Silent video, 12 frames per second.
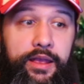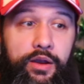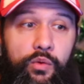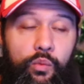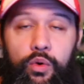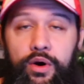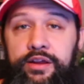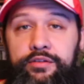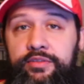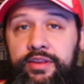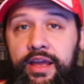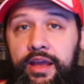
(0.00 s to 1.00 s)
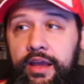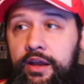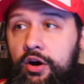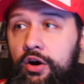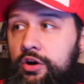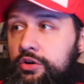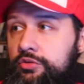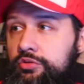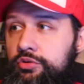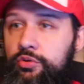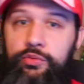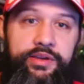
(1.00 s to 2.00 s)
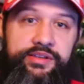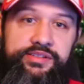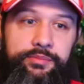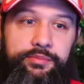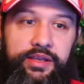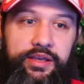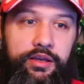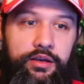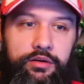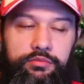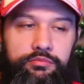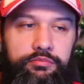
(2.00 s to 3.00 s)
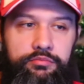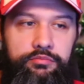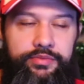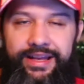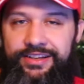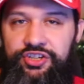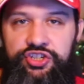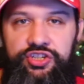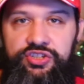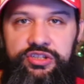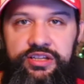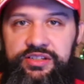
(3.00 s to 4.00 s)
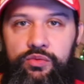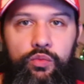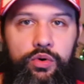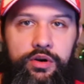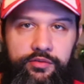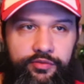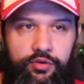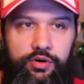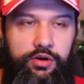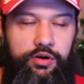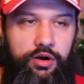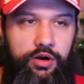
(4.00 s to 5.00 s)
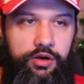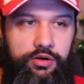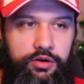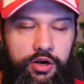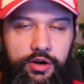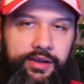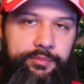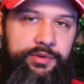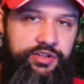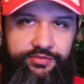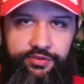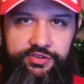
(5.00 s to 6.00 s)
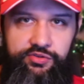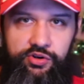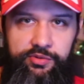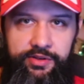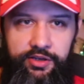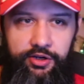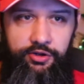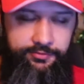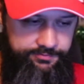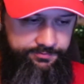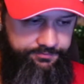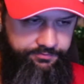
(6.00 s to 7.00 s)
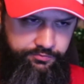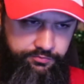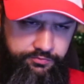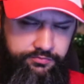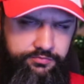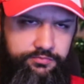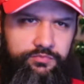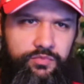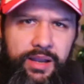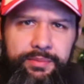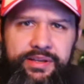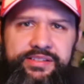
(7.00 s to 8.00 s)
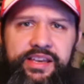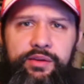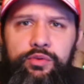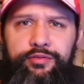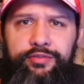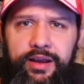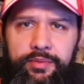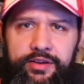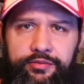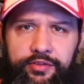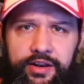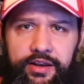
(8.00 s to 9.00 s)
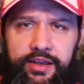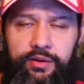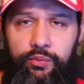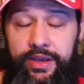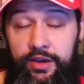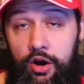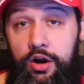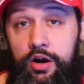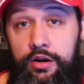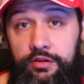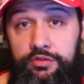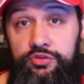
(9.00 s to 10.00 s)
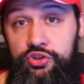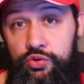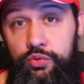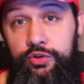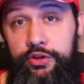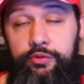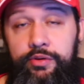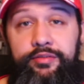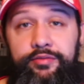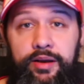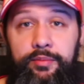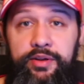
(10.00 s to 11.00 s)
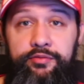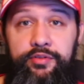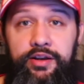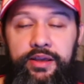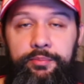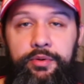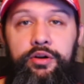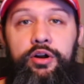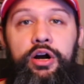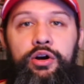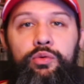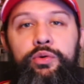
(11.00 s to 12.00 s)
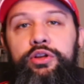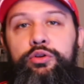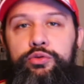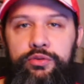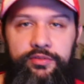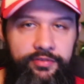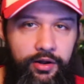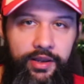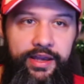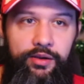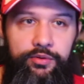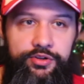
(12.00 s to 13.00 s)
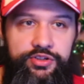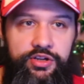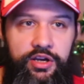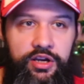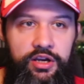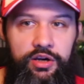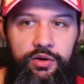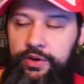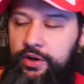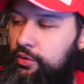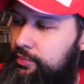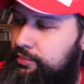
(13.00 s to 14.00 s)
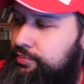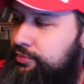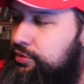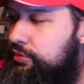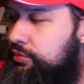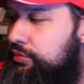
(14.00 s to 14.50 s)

What if they are doing something that just doesn't work for our image for the tournament, I'm not saying we're family friendly. We are, to a degree, family friendly, but we do use foul language. We don't do,